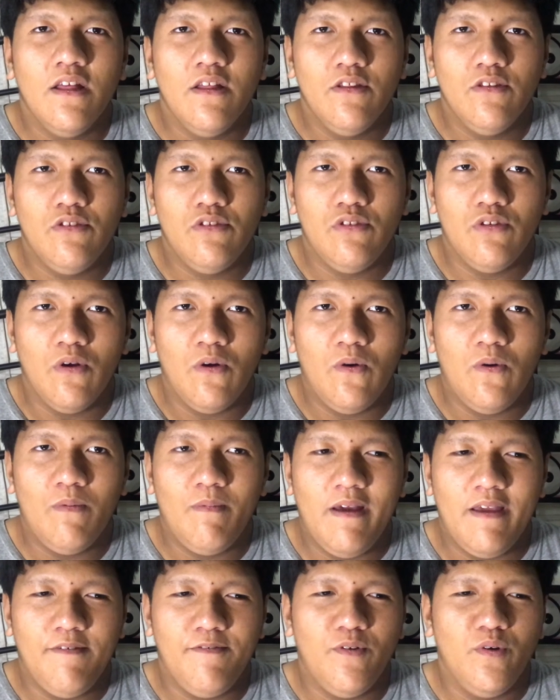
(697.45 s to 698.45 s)
So
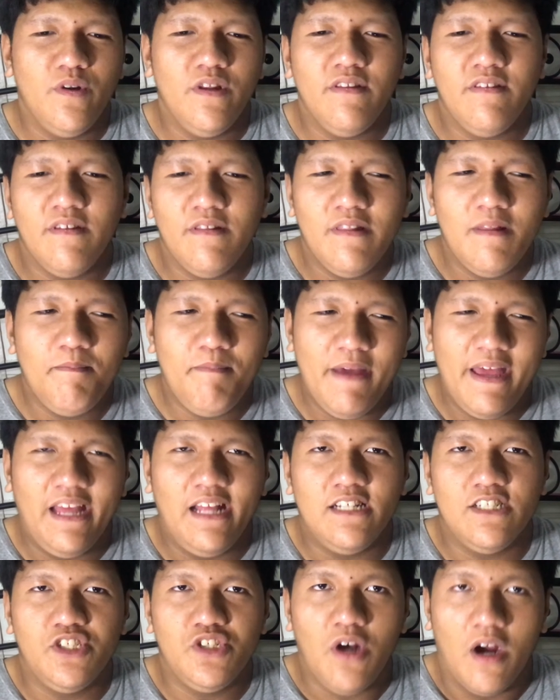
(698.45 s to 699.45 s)
my phone is in the
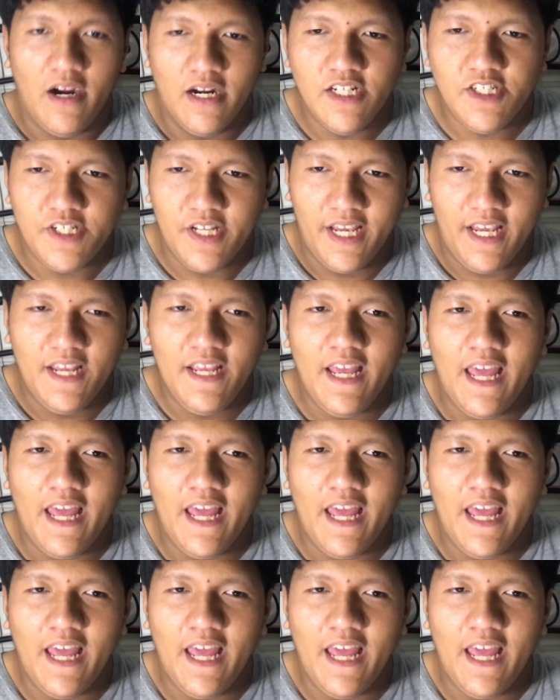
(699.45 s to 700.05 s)
bed charging,